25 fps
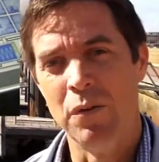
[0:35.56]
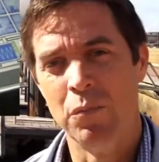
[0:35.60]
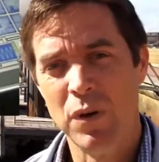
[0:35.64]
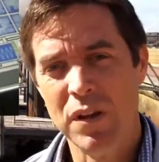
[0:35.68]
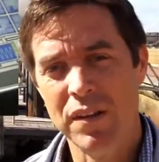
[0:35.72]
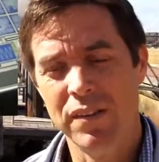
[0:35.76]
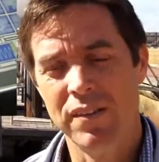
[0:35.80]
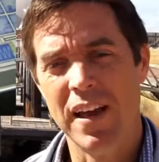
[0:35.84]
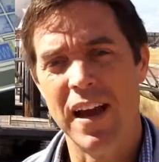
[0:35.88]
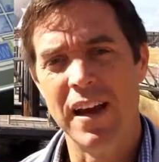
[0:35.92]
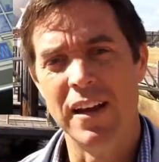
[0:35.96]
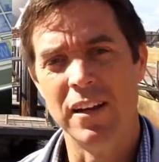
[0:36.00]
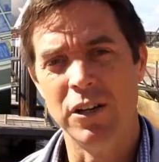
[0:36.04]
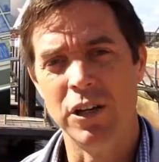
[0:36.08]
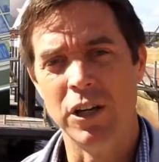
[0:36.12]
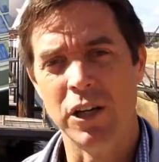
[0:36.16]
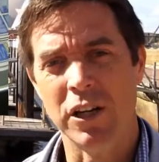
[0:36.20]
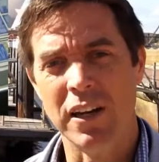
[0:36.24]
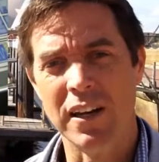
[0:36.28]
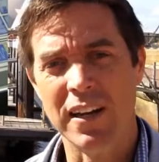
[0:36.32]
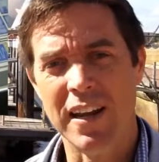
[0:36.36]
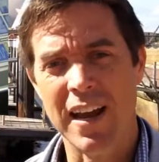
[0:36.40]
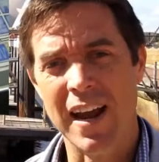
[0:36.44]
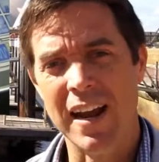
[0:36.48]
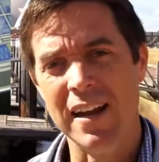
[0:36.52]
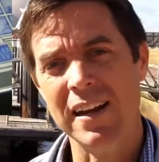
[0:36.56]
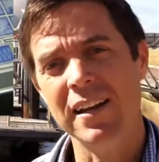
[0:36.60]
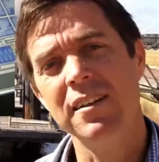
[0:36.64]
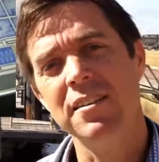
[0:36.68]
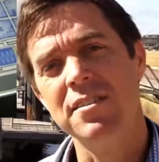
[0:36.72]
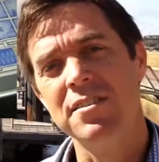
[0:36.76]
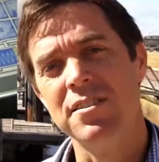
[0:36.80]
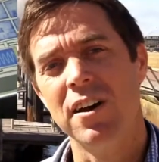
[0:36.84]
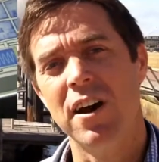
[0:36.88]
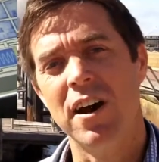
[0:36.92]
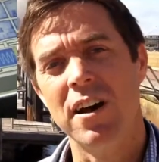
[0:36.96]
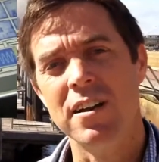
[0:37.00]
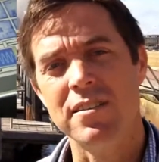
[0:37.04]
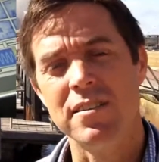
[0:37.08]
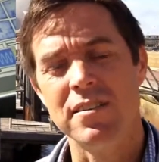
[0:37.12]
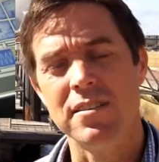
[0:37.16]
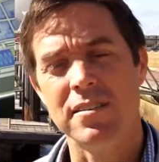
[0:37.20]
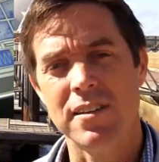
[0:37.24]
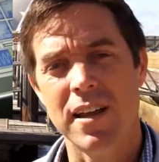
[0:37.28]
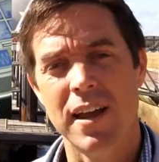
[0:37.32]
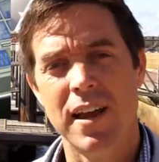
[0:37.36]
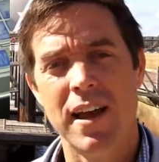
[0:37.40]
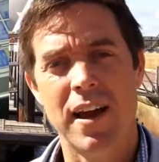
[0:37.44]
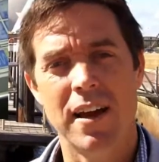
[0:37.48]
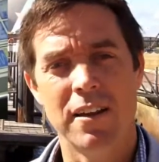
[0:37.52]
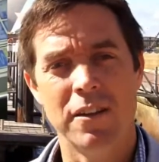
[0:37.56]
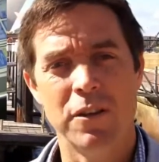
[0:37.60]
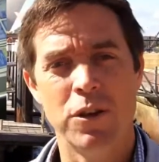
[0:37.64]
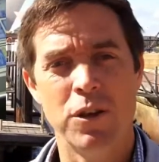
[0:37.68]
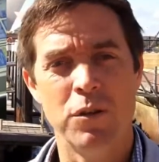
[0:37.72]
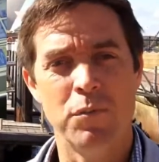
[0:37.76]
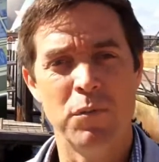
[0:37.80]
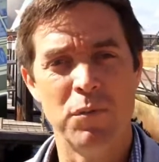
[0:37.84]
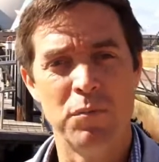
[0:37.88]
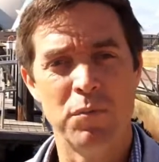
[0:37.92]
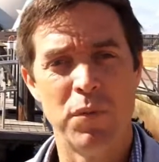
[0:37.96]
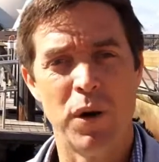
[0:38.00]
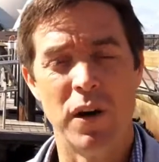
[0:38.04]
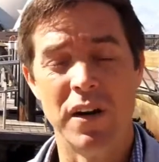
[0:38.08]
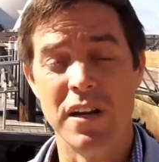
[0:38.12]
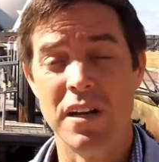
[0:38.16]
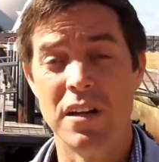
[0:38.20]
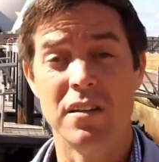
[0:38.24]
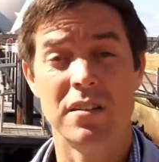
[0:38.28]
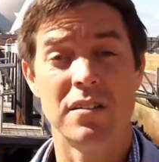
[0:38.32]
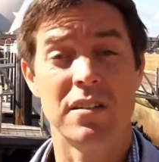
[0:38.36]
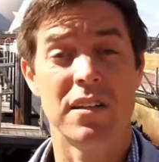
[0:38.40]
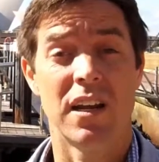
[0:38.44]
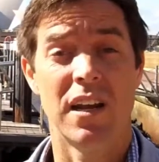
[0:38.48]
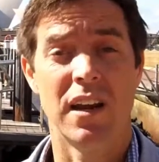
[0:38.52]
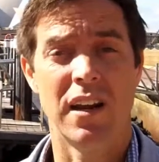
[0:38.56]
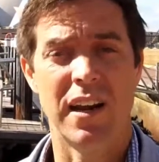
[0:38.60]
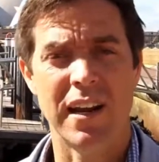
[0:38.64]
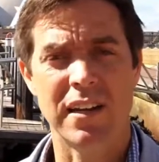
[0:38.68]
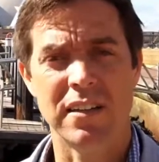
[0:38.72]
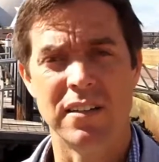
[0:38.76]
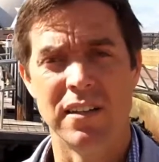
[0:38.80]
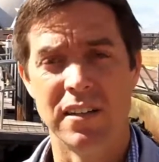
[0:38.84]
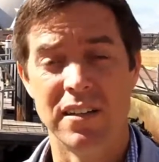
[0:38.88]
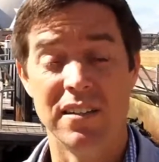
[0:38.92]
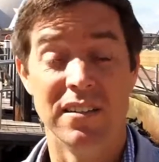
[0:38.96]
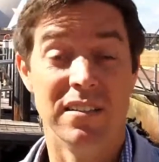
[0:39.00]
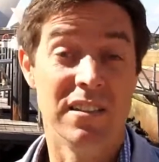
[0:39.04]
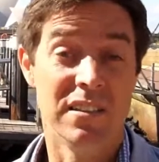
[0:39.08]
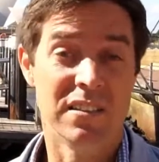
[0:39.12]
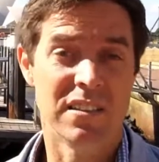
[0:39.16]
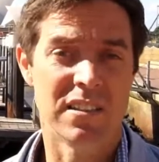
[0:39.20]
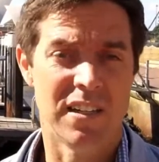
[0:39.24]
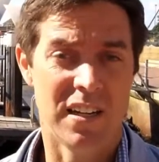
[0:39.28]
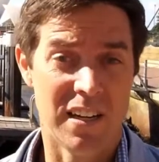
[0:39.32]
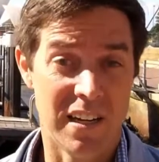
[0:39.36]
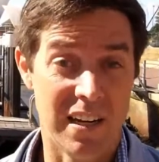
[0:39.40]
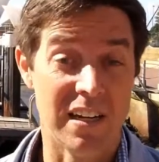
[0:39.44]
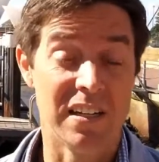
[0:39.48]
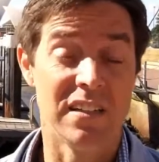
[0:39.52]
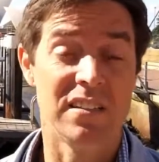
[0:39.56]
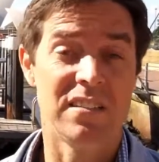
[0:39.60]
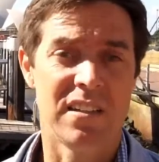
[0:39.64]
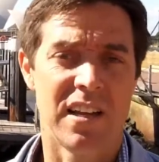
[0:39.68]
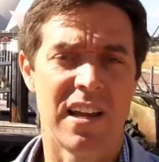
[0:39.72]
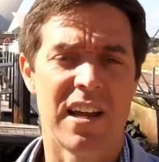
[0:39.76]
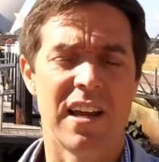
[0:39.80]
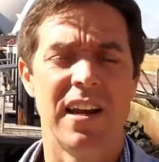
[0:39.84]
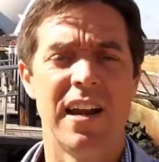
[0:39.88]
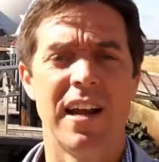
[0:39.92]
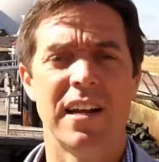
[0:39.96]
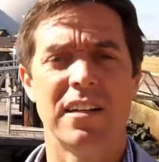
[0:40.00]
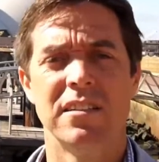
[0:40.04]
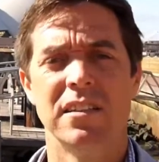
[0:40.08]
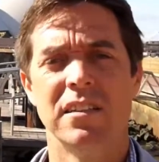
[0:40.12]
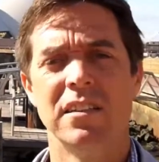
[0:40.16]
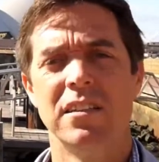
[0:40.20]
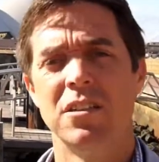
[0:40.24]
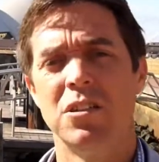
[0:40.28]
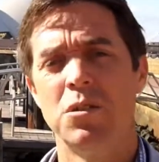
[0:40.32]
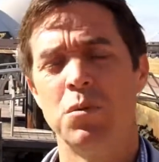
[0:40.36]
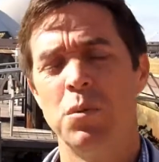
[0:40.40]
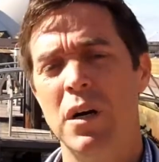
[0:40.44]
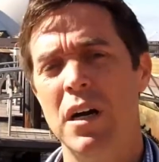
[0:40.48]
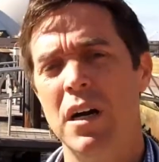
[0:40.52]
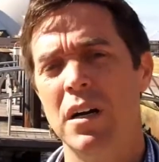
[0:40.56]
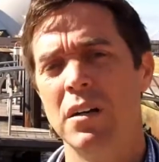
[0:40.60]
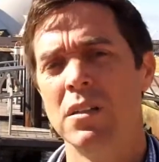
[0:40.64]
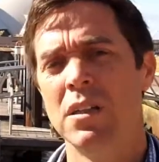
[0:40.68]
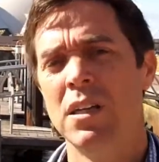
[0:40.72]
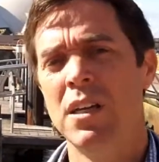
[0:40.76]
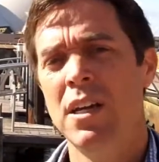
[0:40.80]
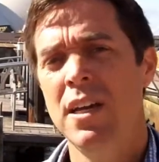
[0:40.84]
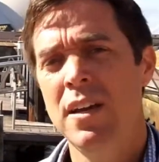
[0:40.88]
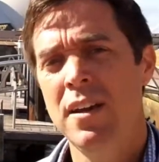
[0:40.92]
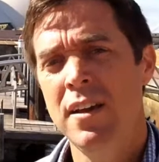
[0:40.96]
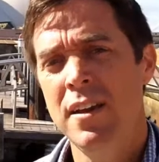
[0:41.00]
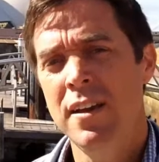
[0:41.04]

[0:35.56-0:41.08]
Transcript: And with that you can gain insights as to how the human body is connected and interconnected as well.